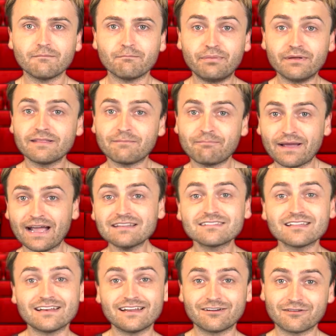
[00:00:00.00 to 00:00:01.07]
Billy
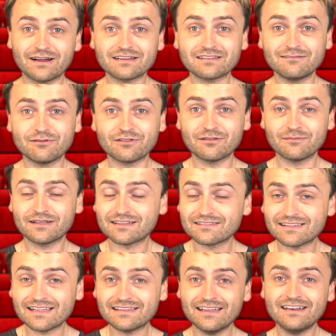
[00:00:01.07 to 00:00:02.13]
Batson interacting with him, because
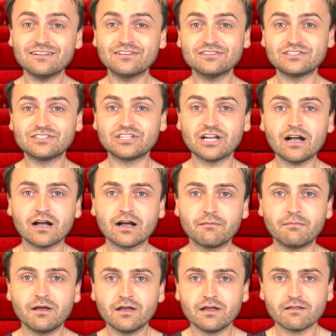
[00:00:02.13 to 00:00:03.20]
they did a good job,